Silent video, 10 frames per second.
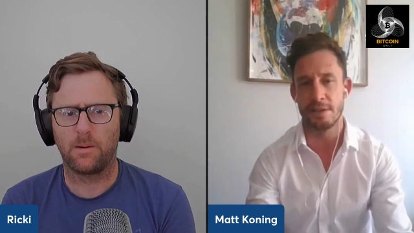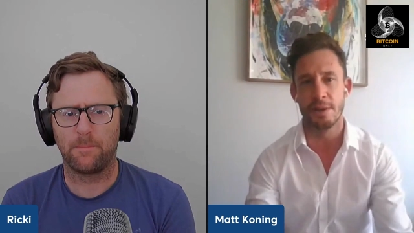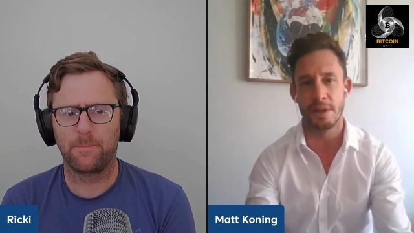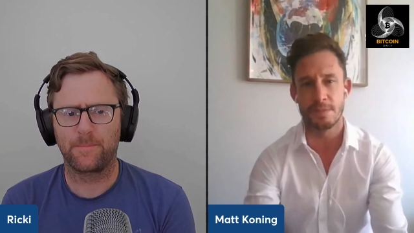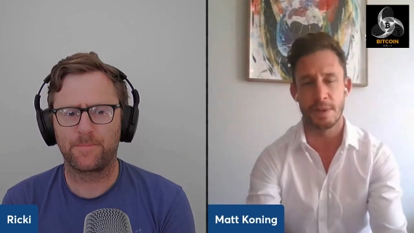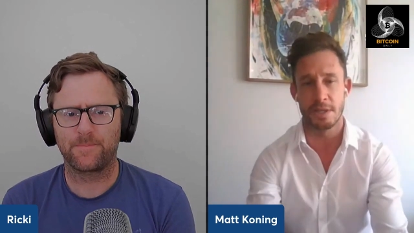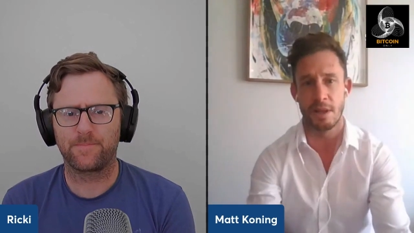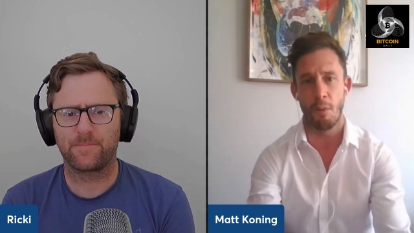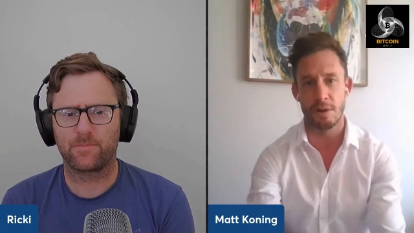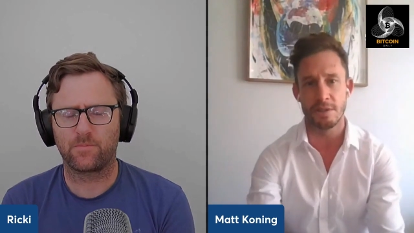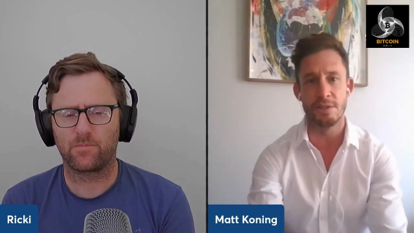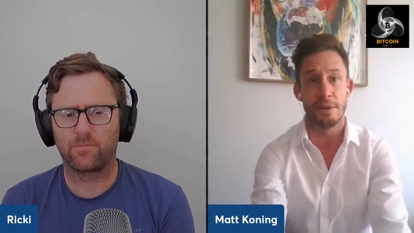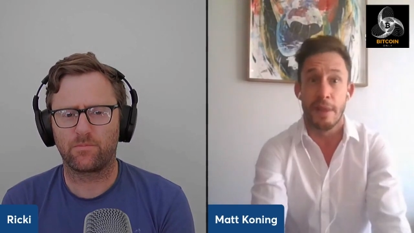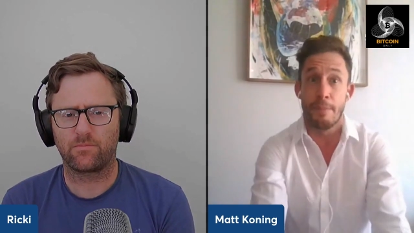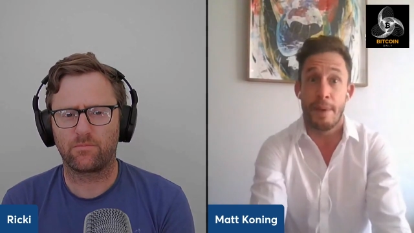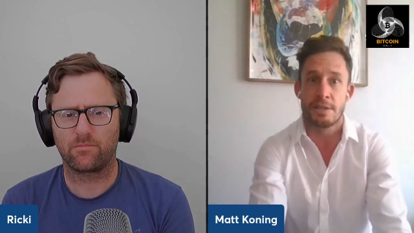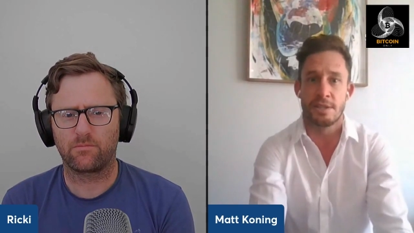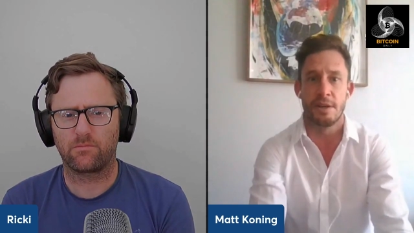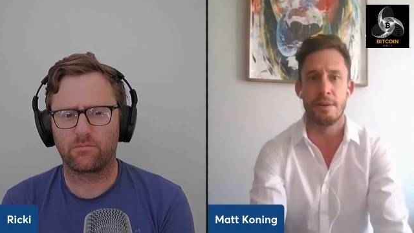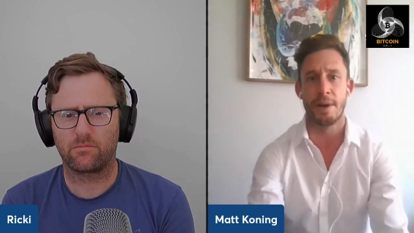Speaker 1: doing this because they want to do it and they're
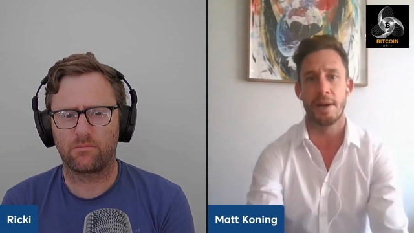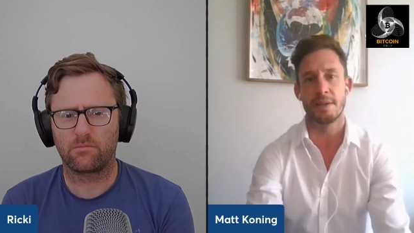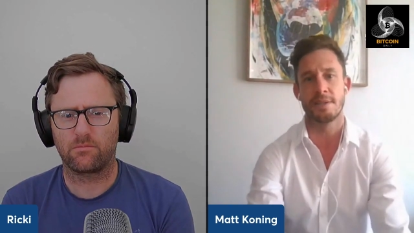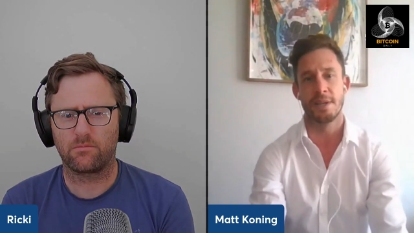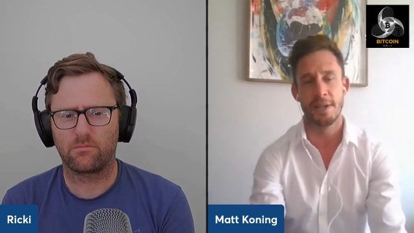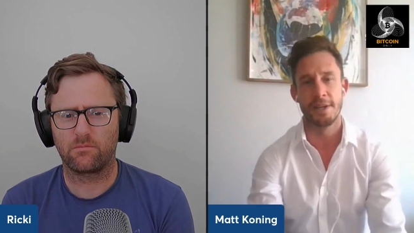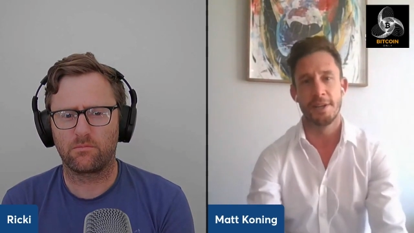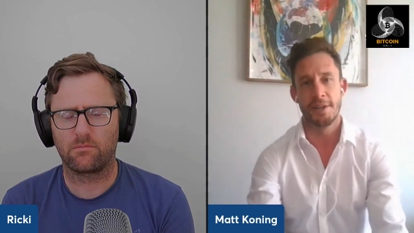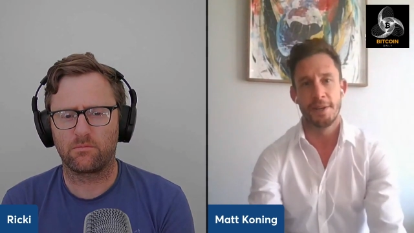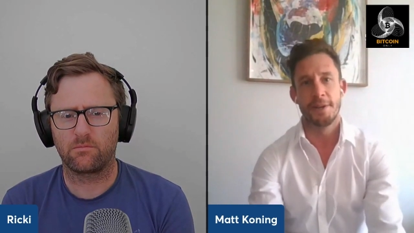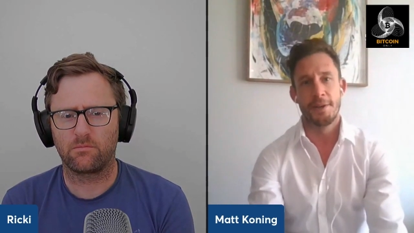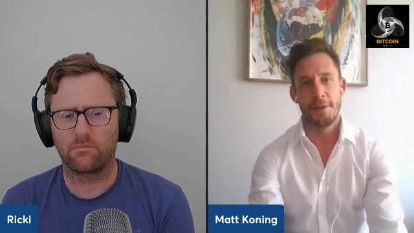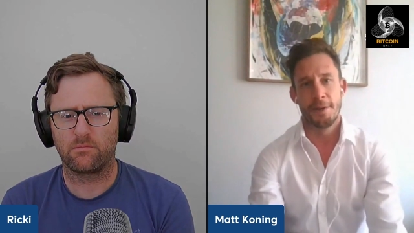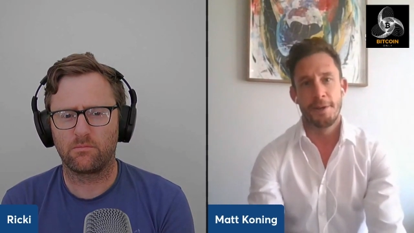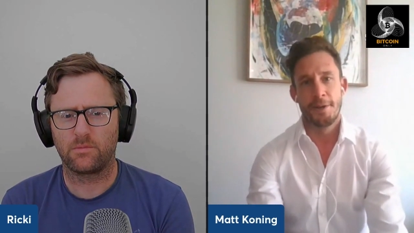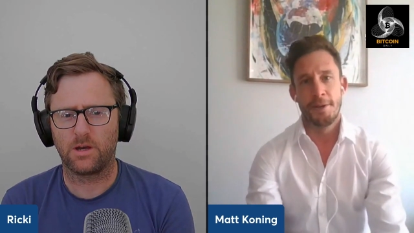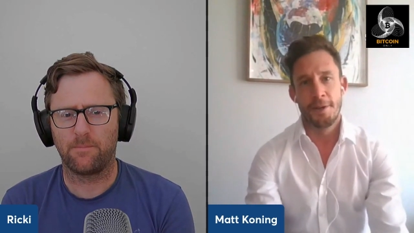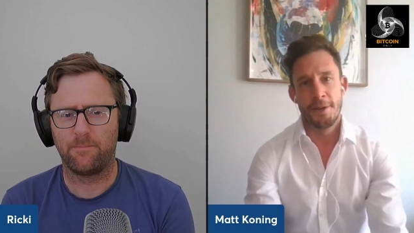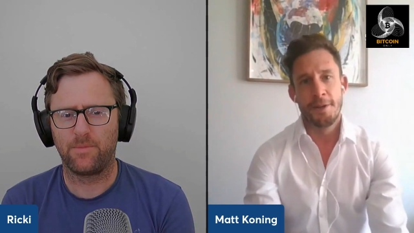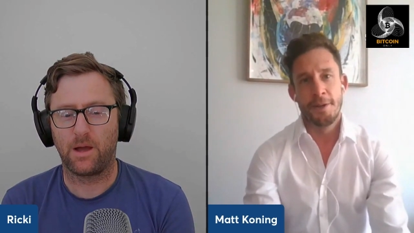passionate about it
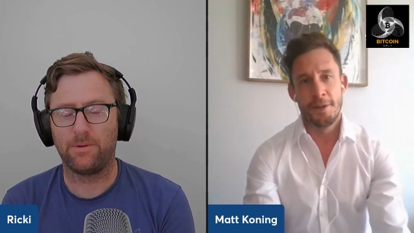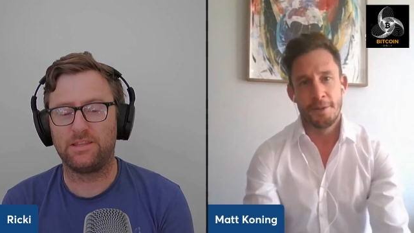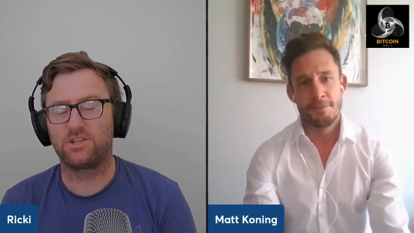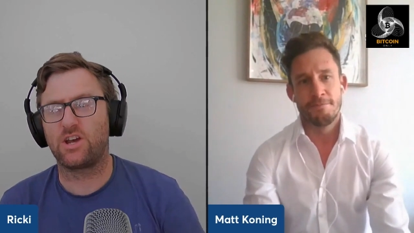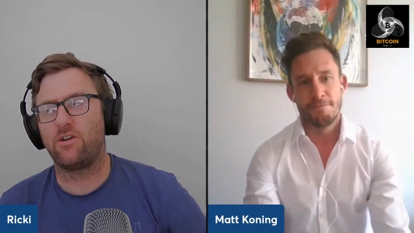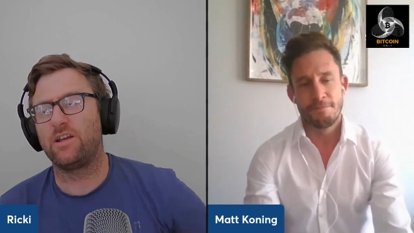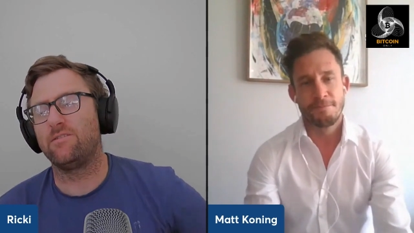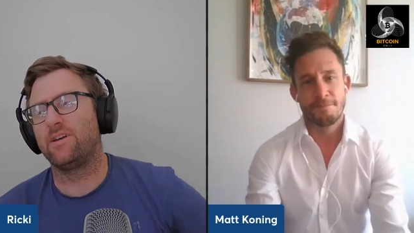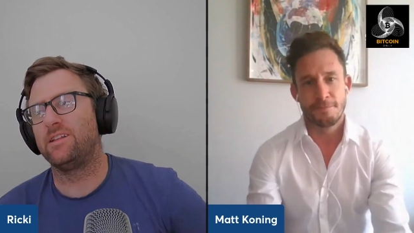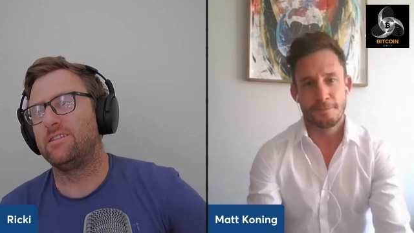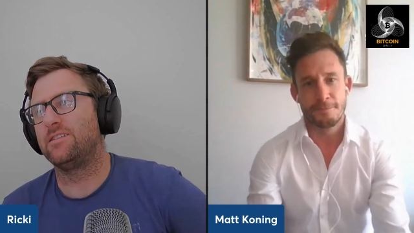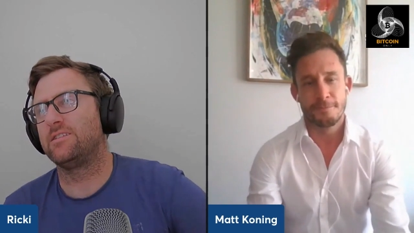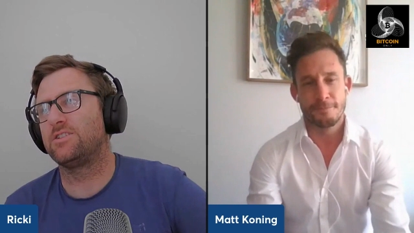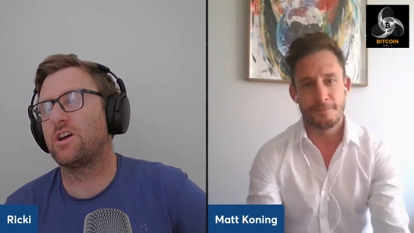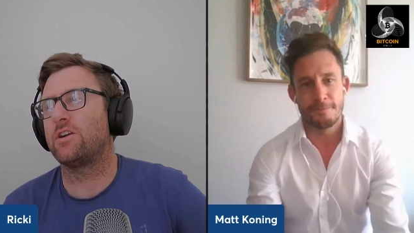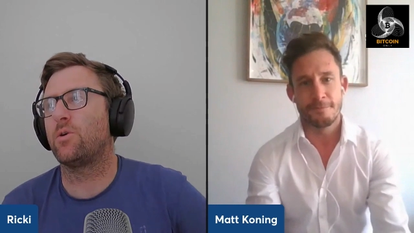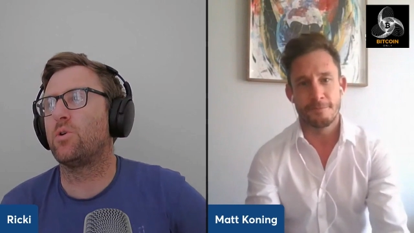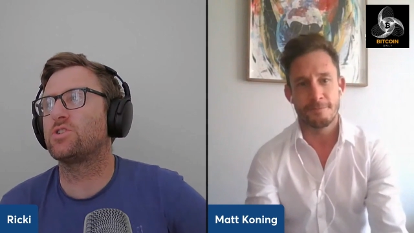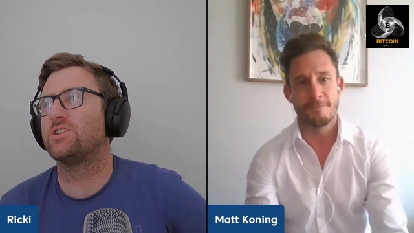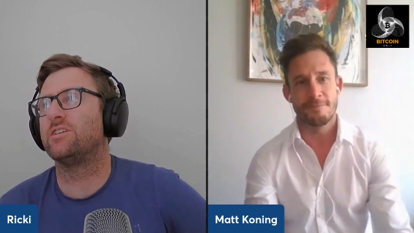
Speaker 2: yeah i mean the charity event is the charity
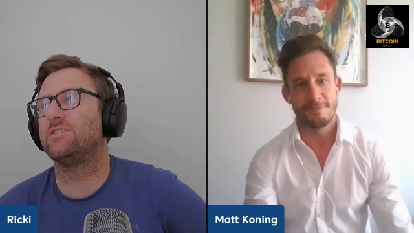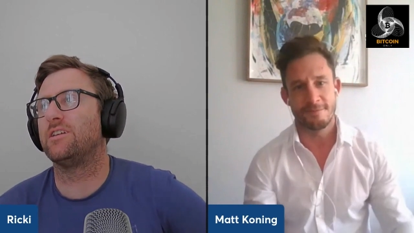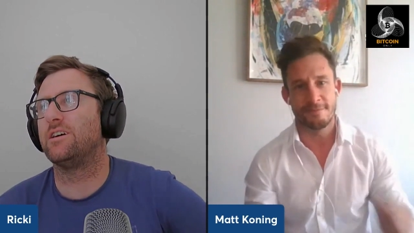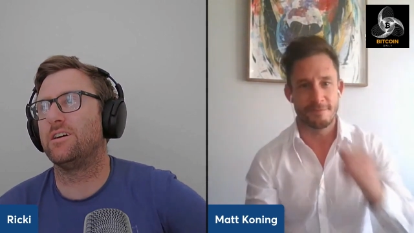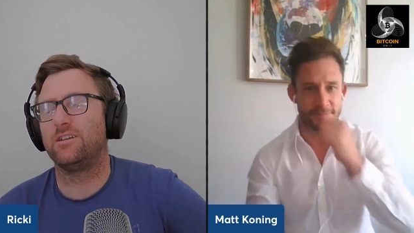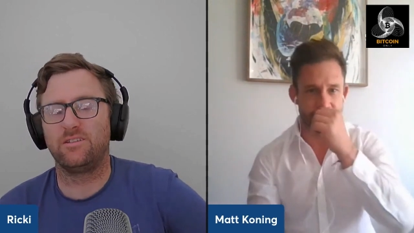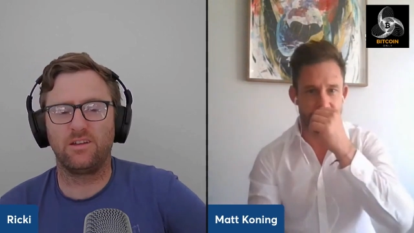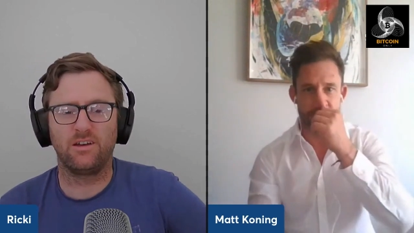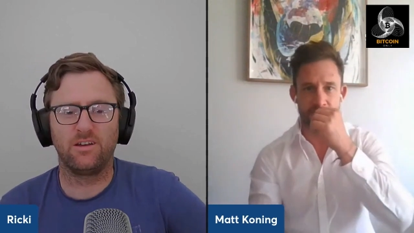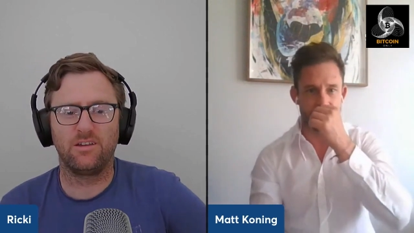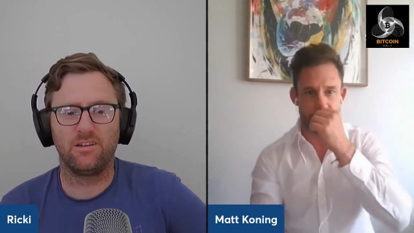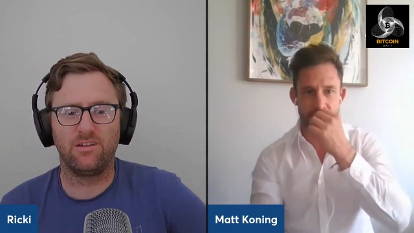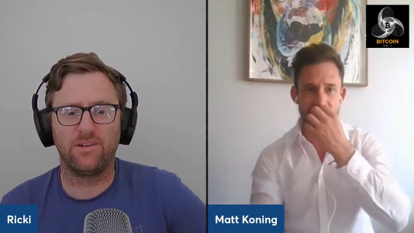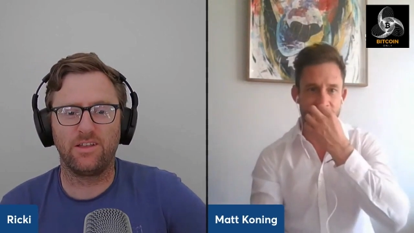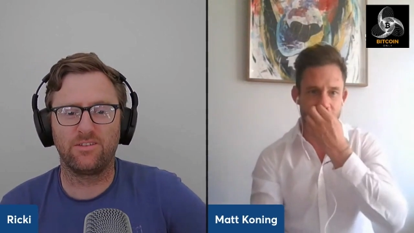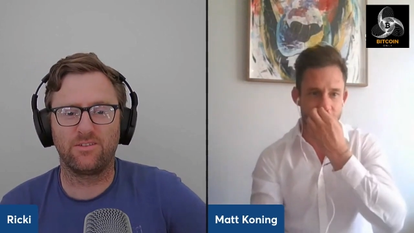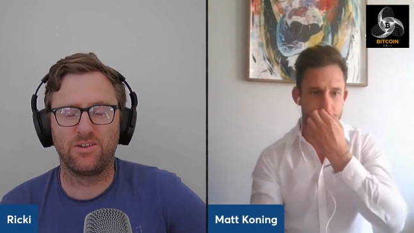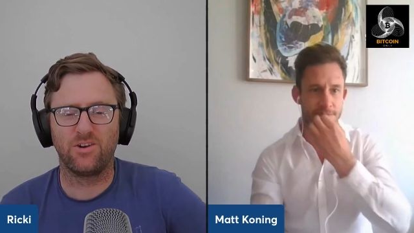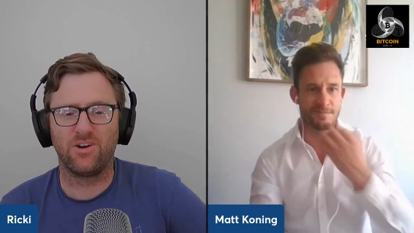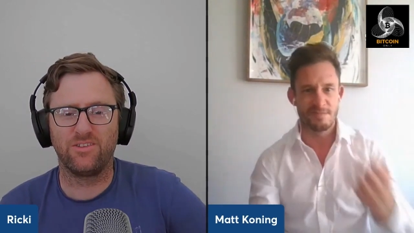auction is the is the events of
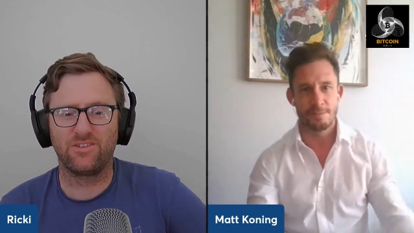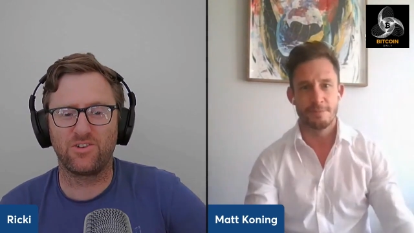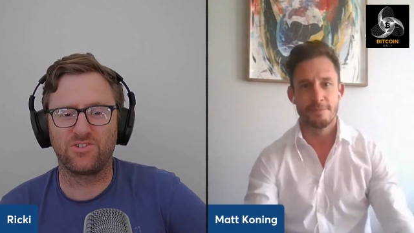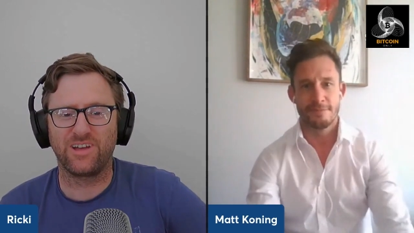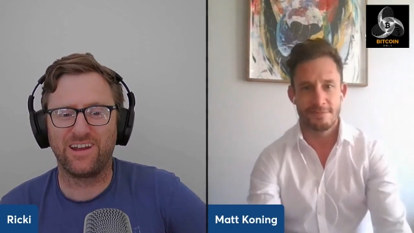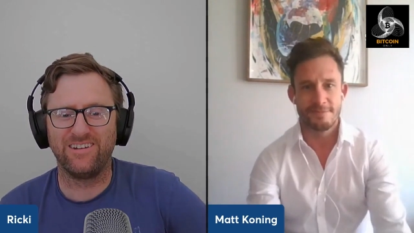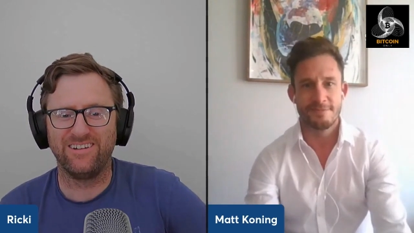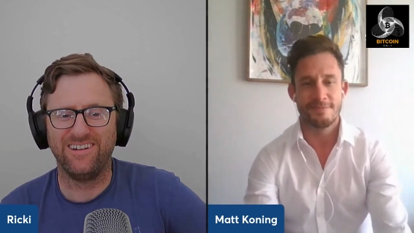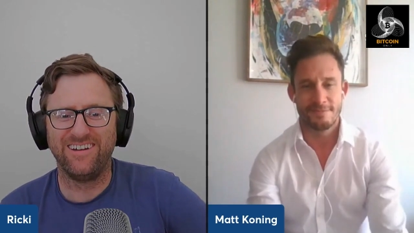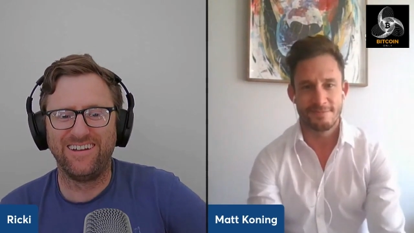the year on the social calendar